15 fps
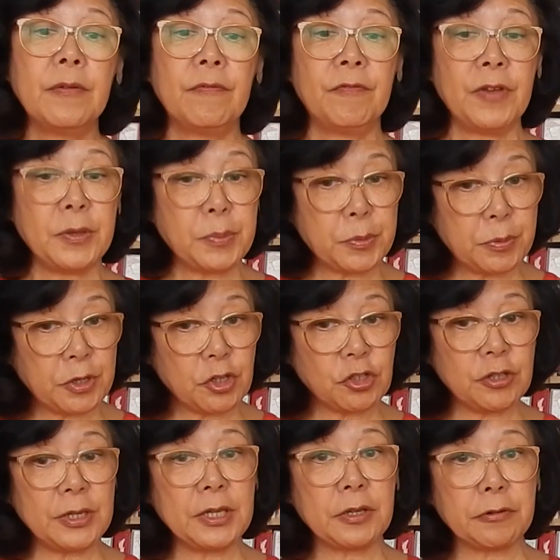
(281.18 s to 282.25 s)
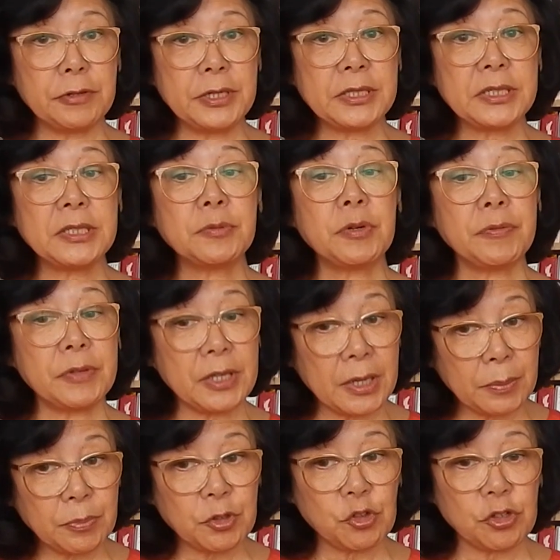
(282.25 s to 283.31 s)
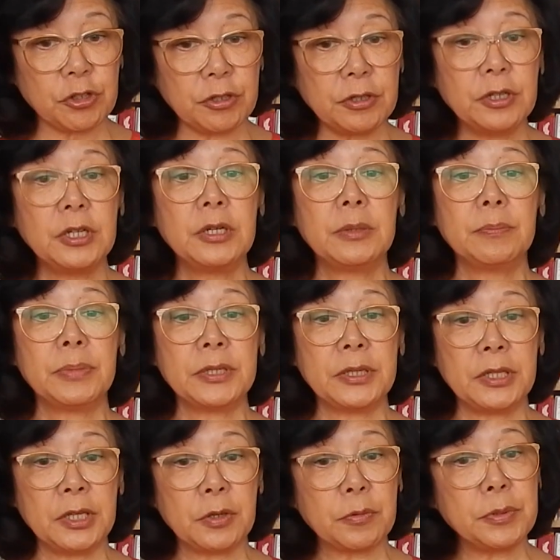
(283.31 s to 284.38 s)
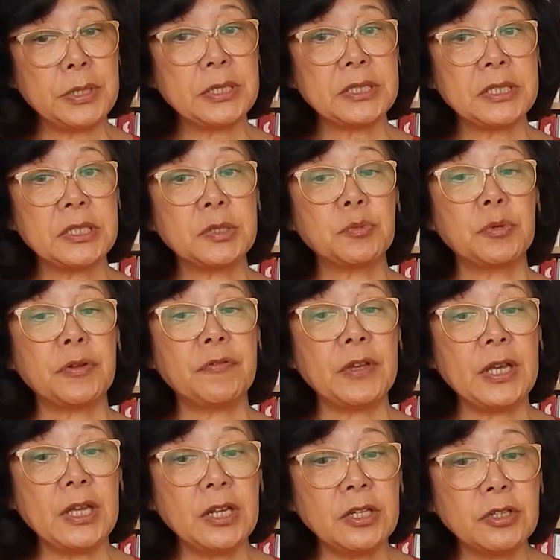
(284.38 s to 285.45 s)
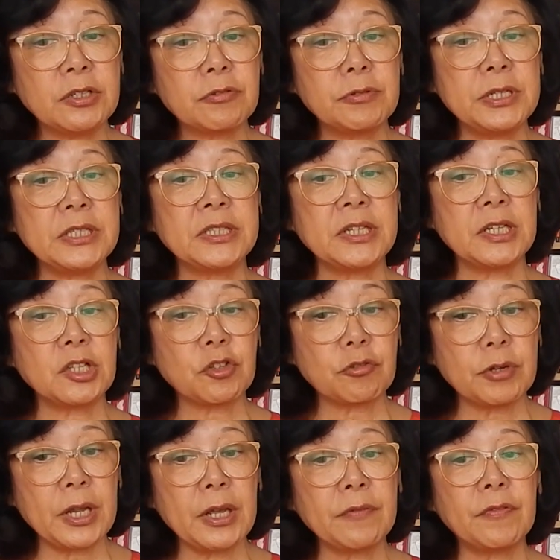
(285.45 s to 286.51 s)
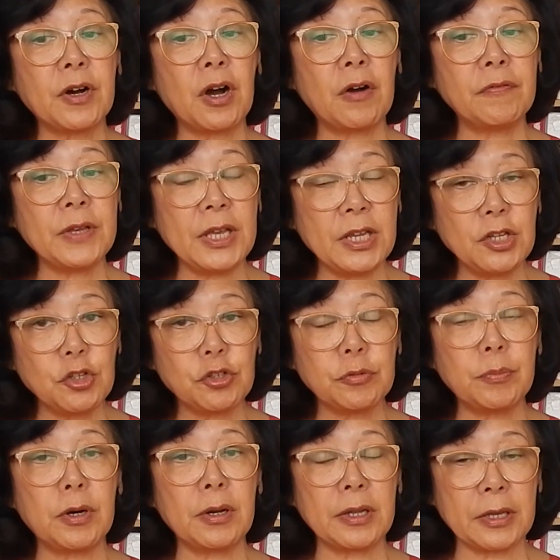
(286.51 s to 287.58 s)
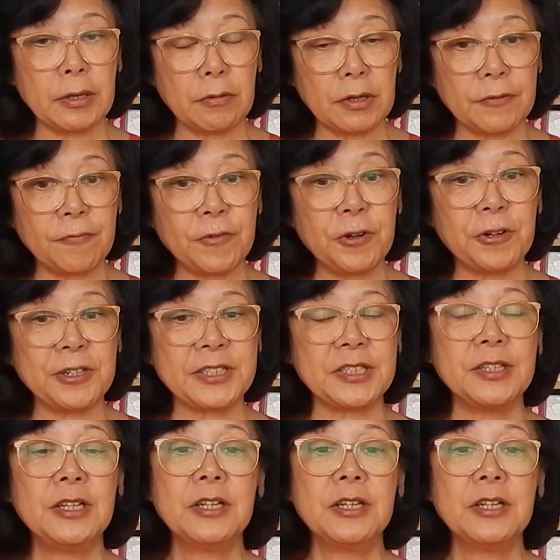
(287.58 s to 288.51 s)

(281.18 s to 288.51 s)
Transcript: Vapor pressure increases with temperature, but decreases with increasing strength of intermolecular force.